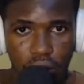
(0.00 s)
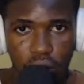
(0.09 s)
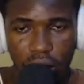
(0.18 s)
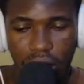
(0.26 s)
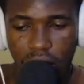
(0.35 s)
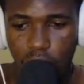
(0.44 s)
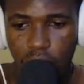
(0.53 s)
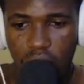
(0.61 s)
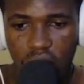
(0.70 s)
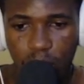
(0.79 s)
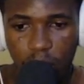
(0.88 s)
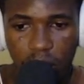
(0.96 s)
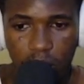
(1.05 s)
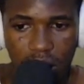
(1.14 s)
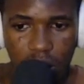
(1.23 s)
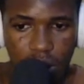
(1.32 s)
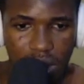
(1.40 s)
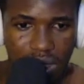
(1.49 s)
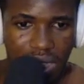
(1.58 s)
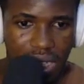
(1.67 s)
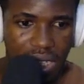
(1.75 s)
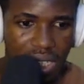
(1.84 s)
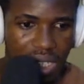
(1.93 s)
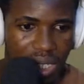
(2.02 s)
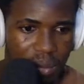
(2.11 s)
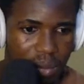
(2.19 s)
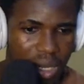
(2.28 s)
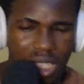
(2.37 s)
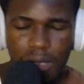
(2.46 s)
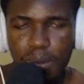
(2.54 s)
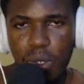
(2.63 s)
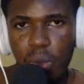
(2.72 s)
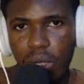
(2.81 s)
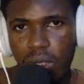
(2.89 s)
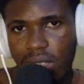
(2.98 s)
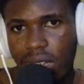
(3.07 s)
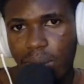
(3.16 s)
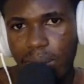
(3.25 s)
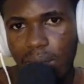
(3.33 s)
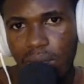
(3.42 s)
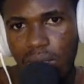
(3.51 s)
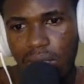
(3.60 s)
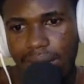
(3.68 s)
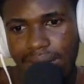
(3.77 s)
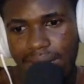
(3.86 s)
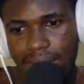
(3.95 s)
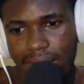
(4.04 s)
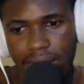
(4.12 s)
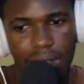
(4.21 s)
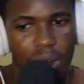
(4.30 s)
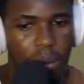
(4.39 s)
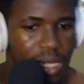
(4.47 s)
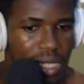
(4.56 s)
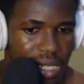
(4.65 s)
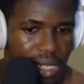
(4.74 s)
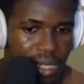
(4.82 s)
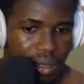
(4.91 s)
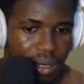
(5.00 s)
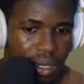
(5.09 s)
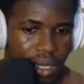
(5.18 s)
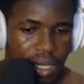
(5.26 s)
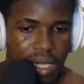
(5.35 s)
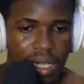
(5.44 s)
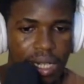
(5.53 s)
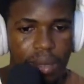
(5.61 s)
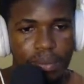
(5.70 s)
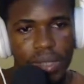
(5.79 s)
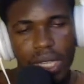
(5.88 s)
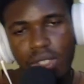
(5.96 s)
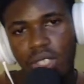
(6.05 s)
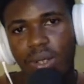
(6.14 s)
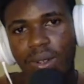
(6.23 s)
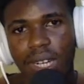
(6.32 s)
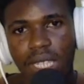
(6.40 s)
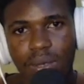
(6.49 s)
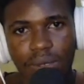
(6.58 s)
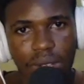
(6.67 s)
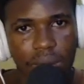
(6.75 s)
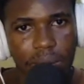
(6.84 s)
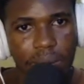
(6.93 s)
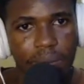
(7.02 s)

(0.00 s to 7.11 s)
Try to experiment with this, and then let me know what you think about this lesson in the comments. Yeah, see you in the next video.